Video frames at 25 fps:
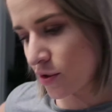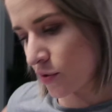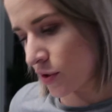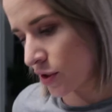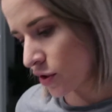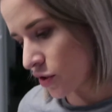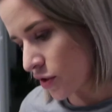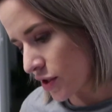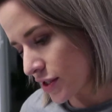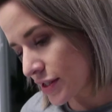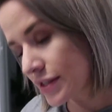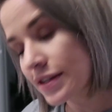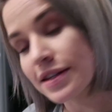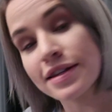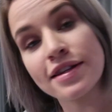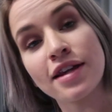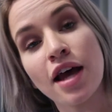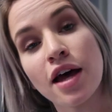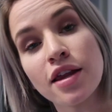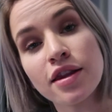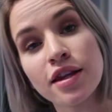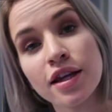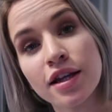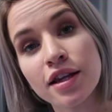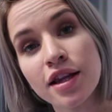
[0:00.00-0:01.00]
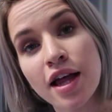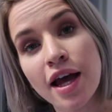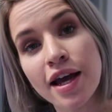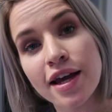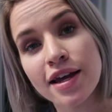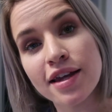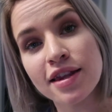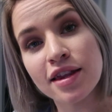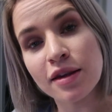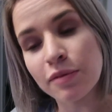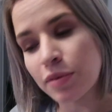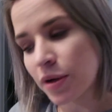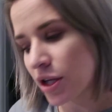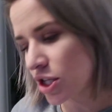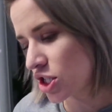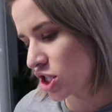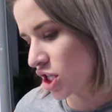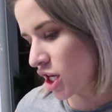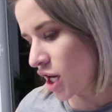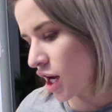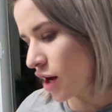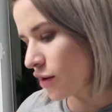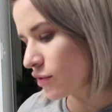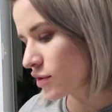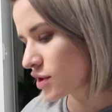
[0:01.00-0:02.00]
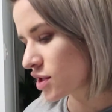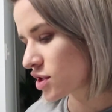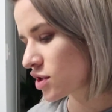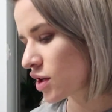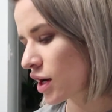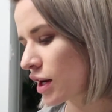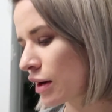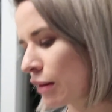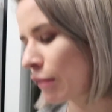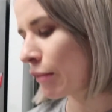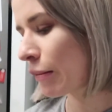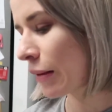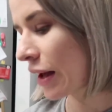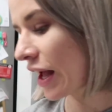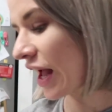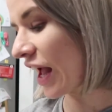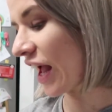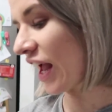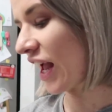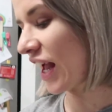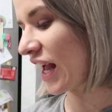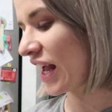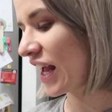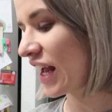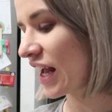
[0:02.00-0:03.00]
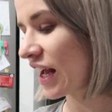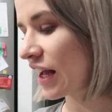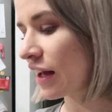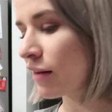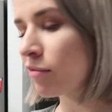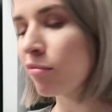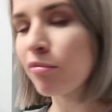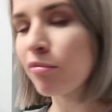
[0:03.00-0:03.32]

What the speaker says: so it looks nothing like the picture I was trying to make,